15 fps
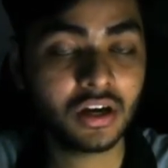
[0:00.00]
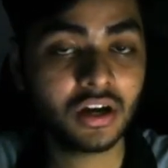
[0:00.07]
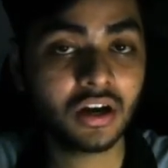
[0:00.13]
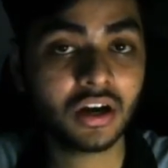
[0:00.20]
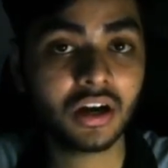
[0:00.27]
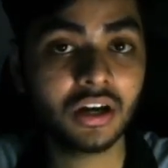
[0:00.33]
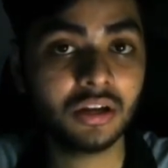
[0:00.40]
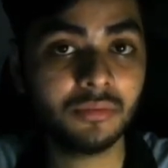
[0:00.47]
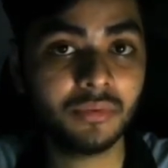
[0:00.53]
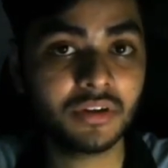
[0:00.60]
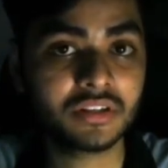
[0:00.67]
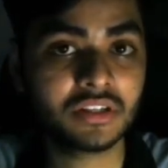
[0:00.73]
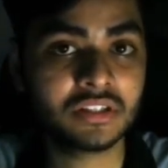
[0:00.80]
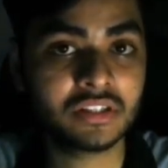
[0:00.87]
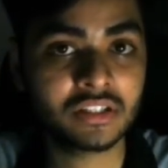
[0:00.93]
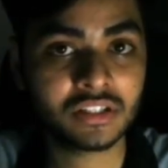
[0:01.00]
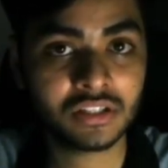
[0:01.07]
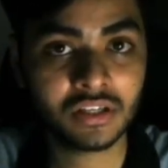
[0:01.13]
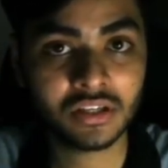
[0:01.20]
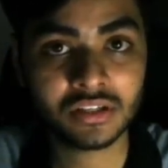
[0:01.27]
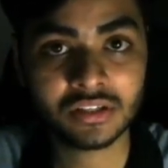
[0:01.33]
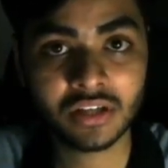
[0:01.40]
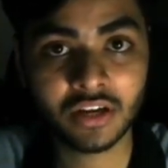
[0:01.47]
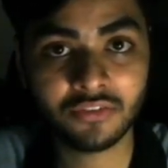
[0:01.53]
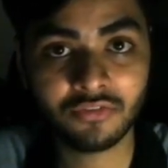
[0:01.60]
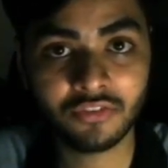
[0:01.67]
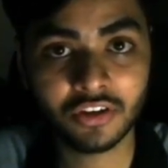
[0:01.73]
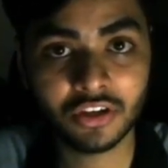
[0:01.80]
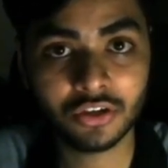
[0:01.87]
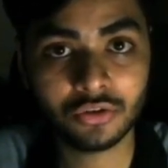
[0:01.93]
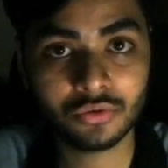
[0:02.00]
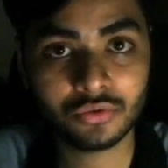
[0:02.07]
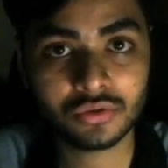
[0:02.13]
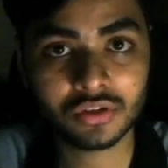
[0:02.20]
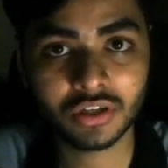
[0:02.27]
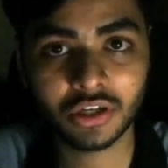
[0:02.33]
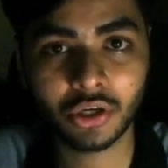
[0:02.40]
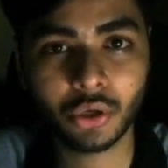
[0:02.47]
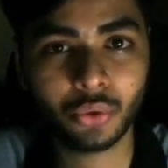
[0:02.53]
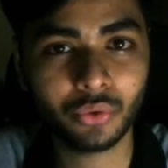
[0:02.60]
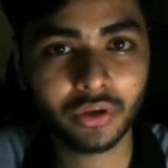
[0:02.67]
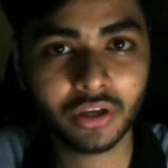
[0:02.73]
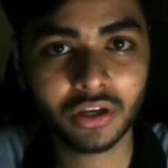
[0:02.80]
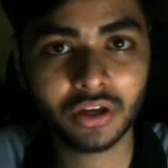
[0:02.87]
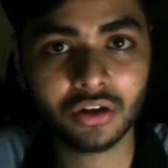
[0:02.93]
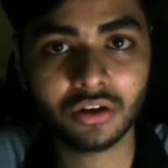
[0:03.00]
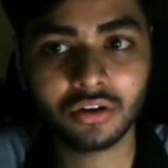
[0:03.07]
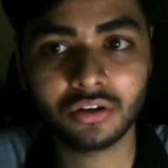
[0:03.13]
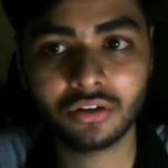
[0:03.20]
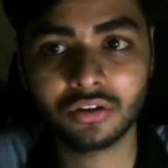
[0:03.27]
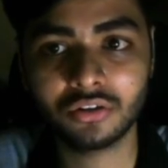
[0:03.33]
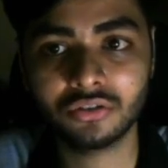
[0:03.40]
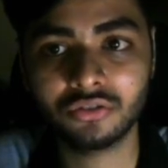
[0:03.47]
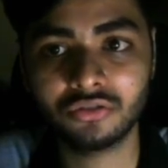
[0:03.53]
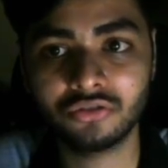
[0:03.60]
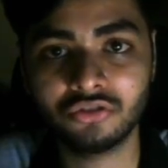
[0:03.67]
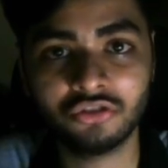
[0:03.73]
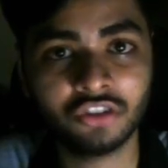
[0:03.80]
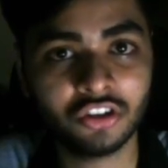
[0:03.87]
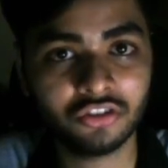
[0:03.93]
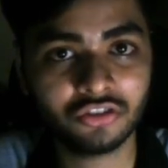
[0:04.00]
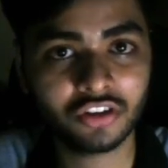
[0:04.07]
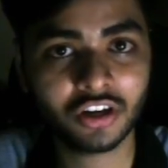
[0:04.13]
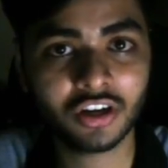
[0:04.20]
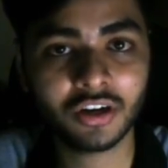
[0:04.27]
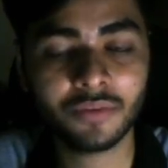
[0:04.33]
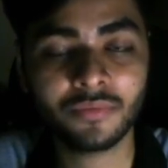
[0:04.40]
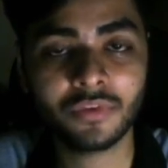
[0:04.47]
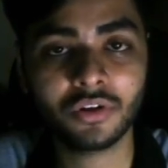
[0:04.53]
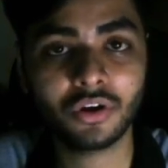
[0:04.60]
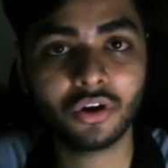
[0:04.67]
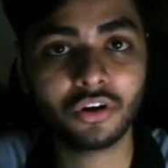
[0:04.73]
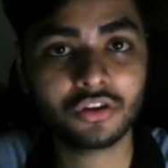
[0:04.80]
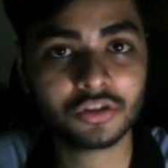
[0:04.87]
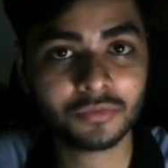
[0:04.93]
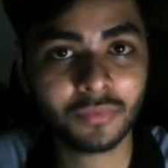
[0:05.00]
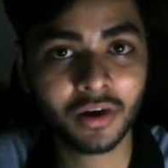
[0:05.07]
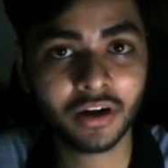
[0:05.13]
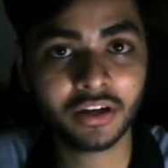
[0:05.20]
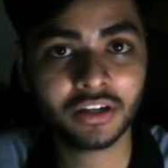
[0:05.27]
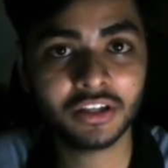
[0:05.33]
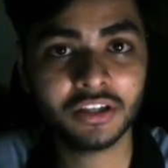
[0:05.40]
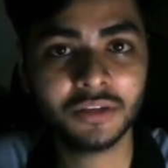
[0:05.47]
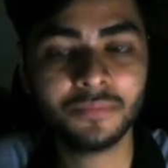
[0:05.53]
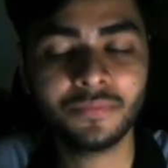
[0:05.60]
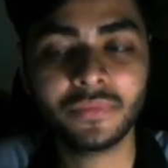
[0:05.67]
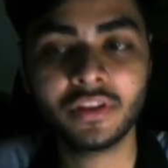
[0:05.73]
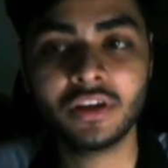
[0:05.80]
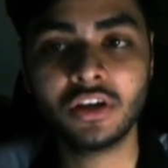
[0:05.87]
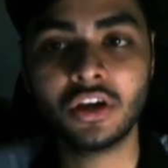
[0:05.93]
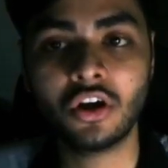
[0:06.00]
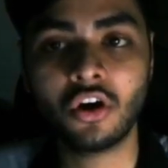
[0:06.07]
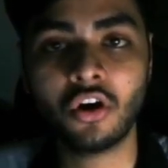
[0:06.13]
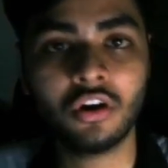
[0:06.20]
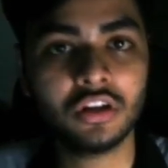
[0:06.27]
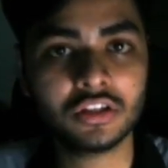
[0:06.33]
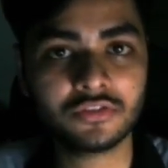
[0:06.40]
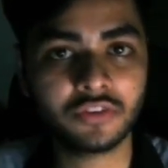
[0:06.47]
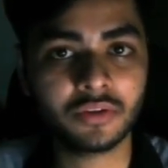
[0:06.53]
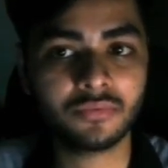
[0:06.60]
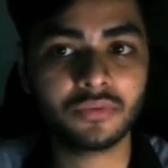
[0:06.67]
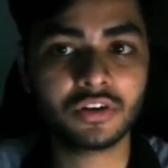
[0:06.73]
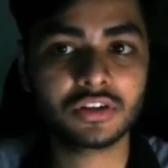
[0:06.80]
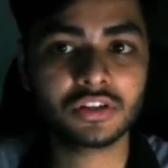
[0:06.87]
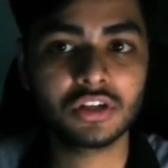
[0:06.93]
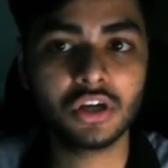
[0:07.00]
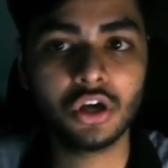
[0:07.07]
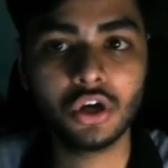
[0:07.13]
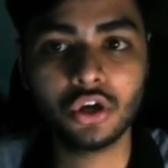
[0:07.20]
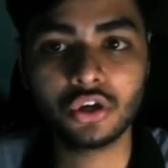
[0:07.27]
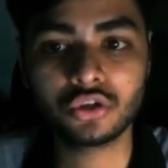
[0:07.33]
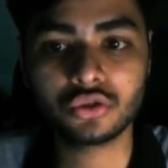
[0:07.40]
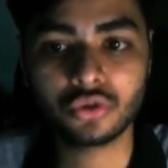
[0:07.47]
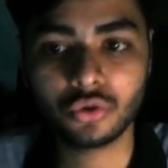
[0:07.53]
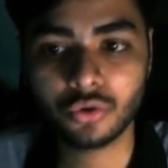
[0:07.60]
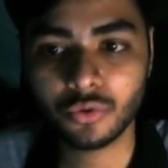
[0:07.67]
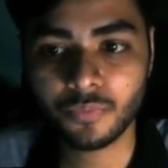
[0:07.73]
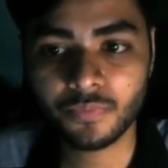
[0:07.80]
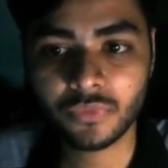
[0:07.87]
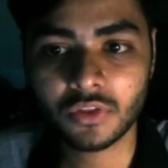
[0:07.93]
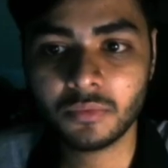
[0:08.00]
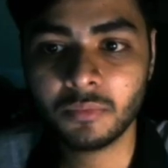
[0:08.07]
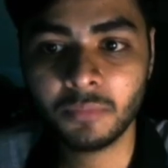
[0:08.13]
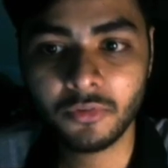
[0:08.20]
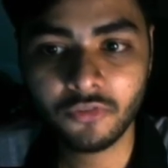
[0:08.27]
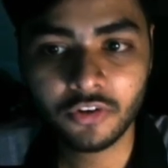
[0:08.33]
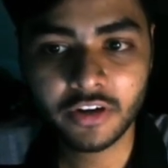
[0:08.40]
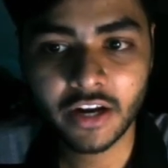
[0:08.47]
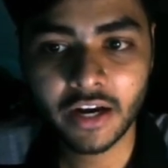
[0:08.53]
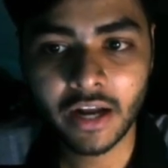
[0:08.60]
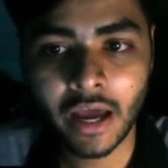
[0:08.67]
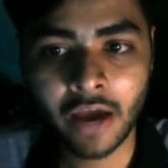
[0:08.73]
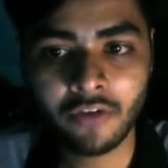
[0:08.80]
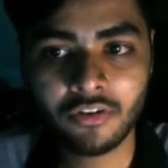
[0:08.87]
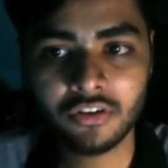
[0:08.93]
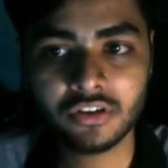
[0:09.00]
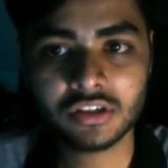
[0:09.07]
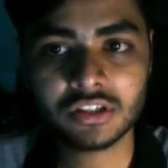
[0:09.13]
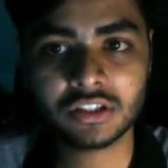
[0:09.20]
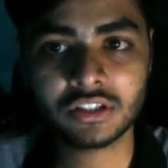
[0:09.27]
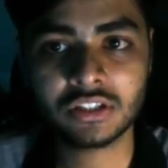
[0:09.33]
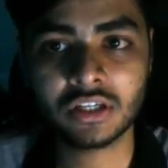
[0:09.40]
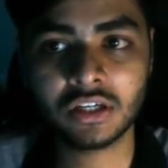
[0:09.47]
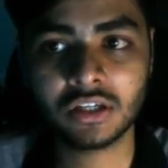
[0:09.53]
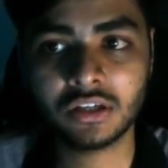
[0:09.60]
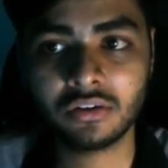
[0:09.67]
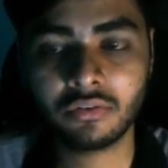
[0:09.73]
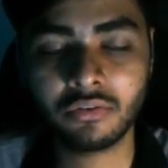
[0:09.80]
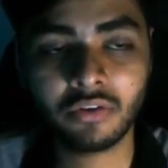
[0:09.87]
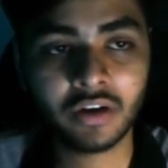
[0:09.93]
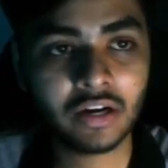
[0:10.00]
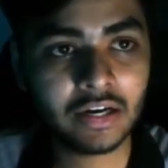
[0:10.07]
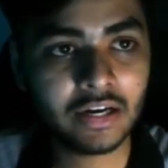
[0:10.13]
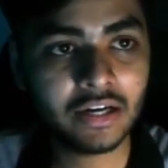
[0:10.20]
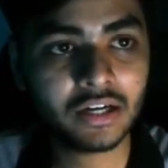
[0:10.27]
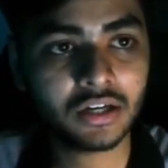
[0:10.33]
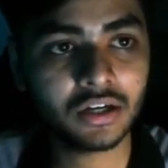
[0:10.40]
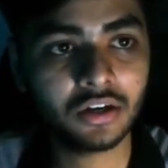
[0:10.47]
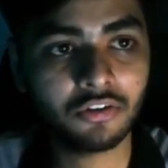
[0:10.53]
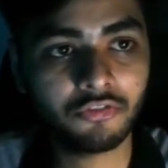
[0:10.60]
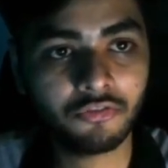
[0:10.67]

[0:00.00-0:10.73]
curly braces that we use in Twig or Jinja or Smarty, all these frameworks. So before that, I will just create a